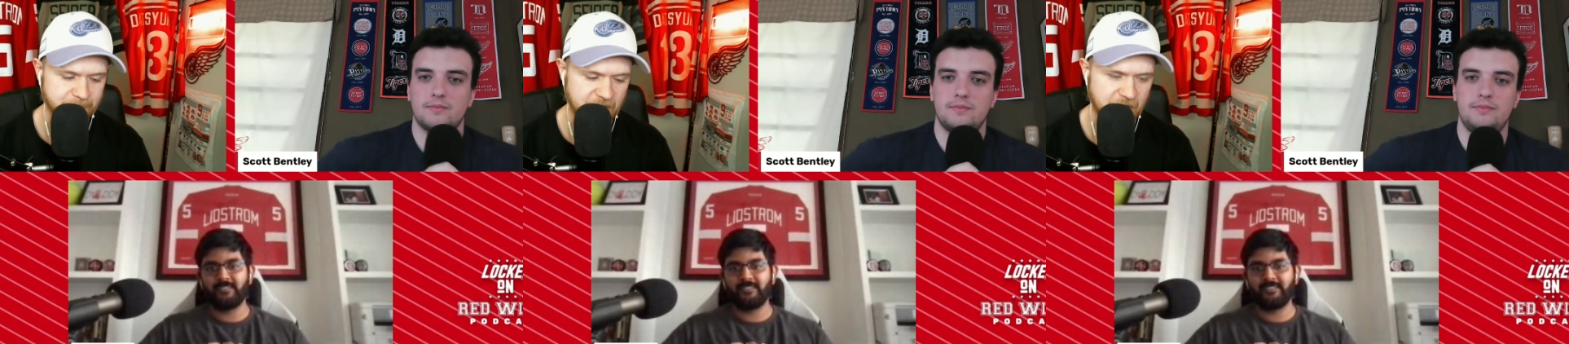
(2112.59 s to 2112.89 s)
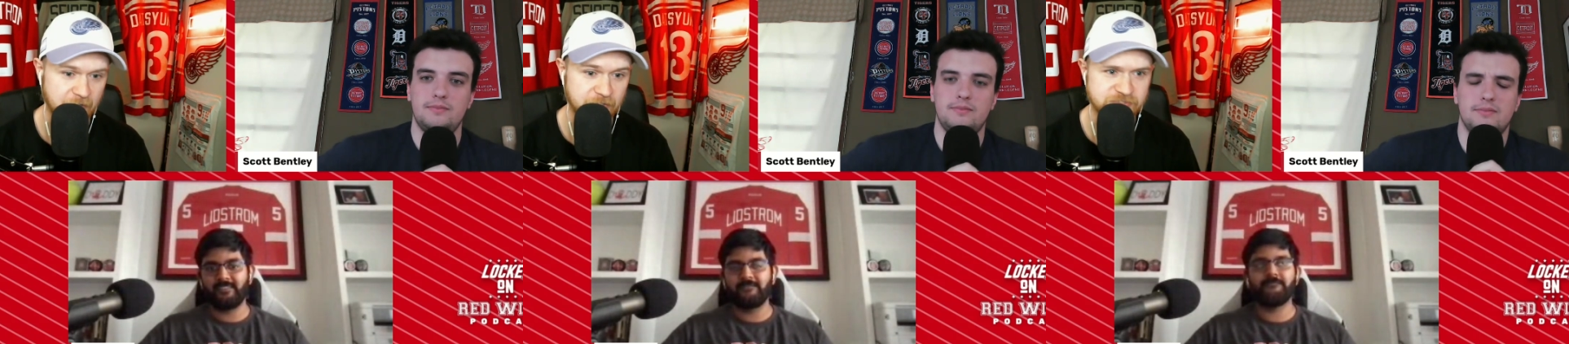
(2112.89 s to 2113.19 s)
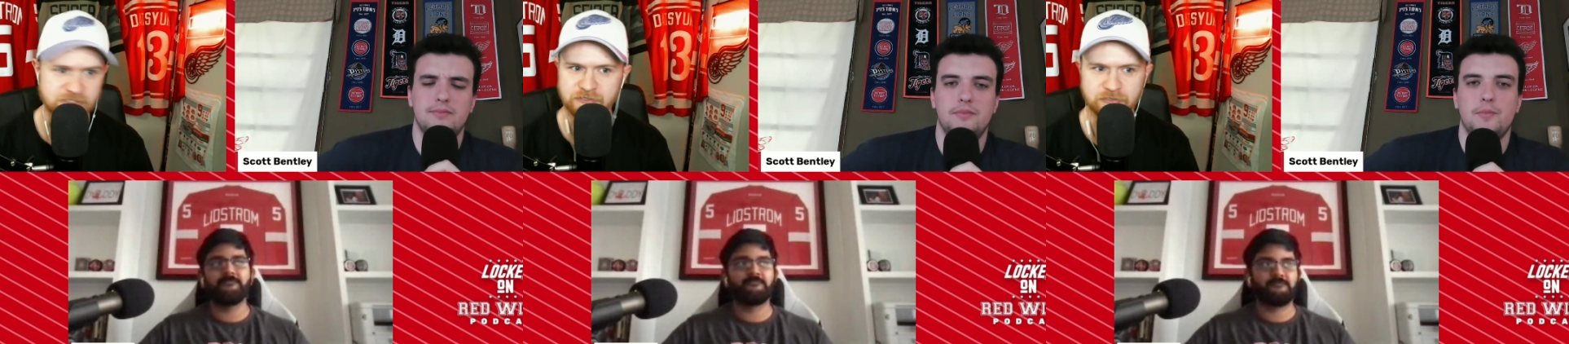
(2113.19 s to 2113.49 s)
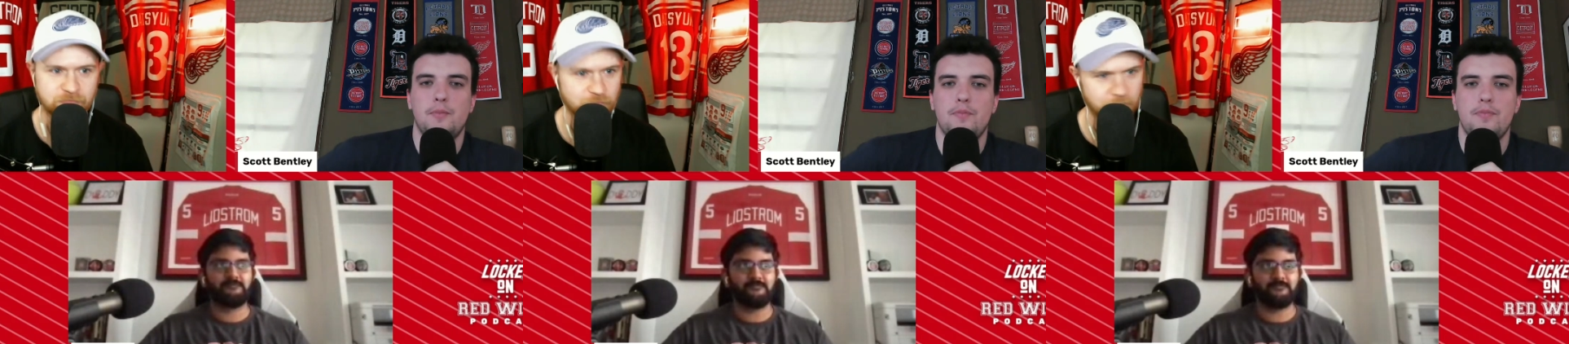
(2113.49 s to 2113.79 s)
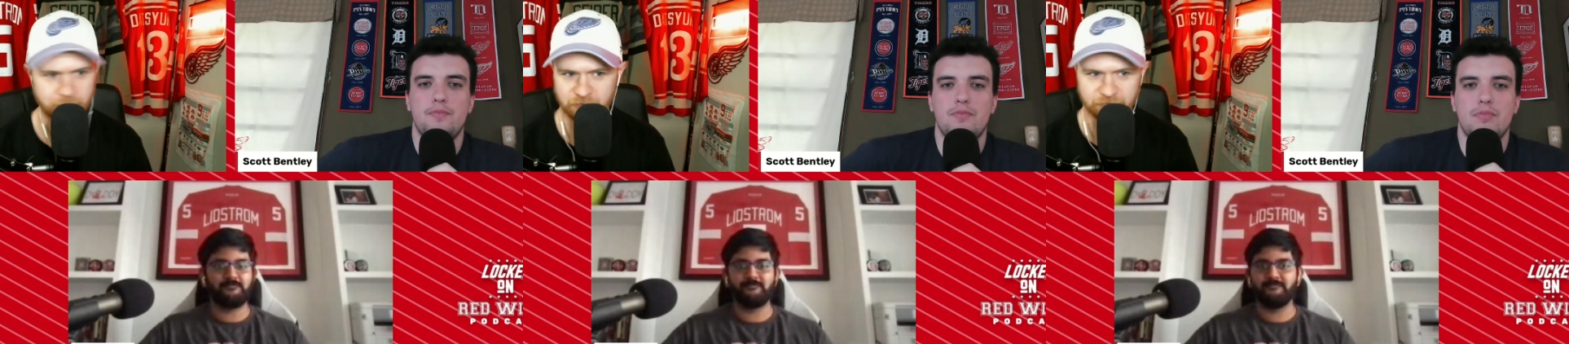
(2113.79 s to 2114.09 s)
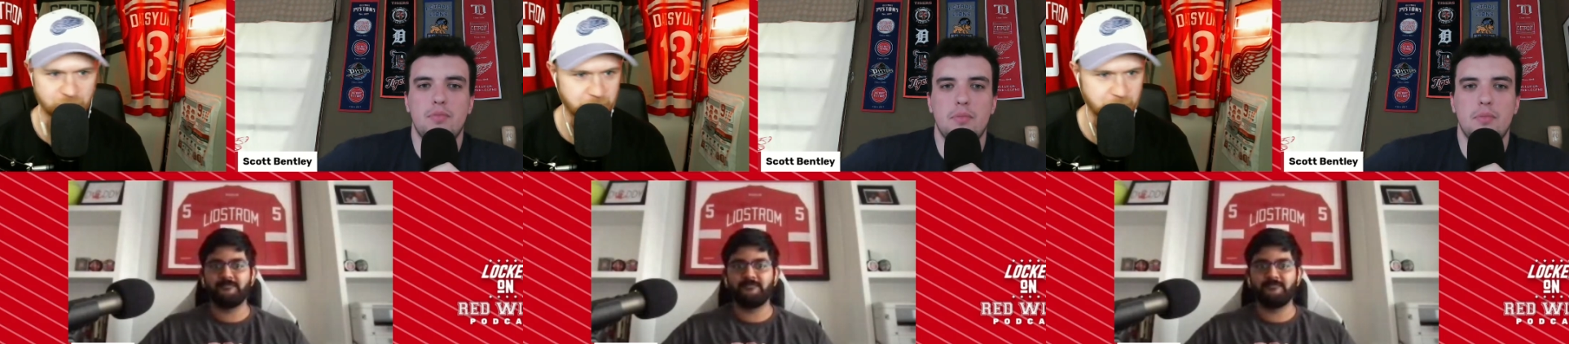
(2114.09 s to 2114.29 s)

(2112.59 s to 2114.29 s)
Speaker 1: Uh, is there anything you want to plug your new